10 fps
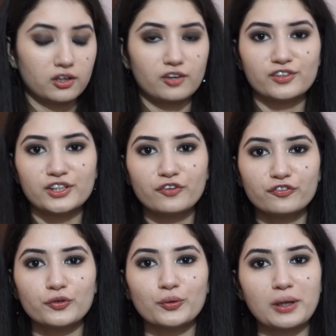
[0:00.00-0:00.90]
One of
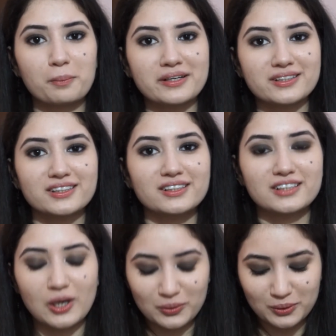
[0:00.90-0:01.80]
you commented
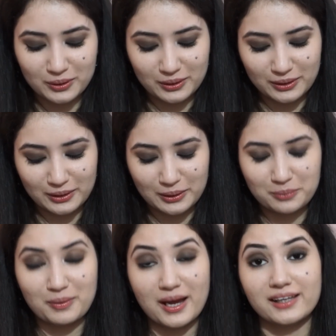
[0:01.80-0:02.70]
down in
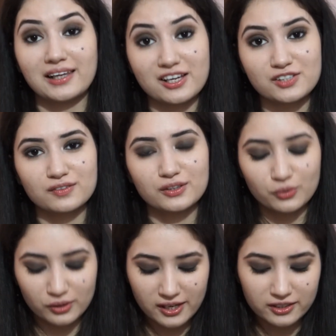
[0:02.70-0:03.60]
my last
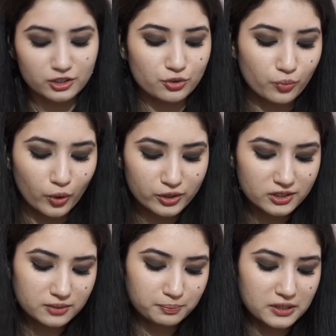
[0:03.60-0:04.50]
video that you want
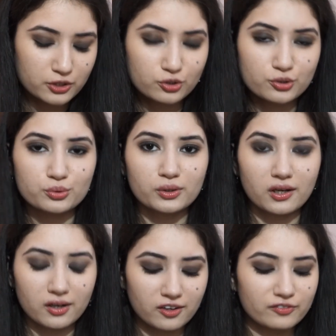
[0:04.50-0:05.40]
me to do
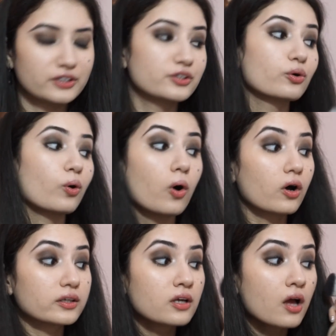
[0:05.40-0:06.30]
a video
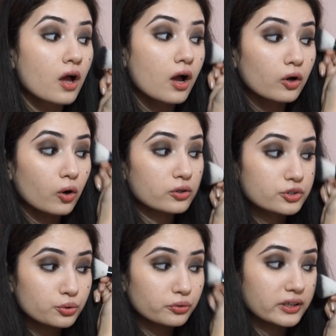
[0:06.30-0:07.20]
on
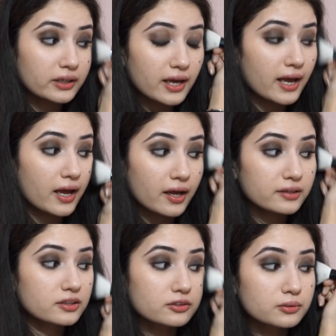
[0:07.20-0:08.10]
contouring
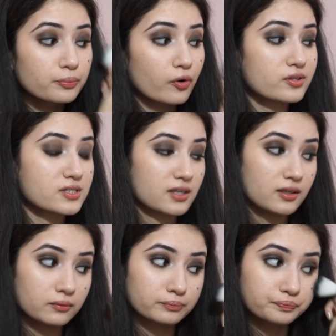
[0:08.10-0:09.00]
and bronzing.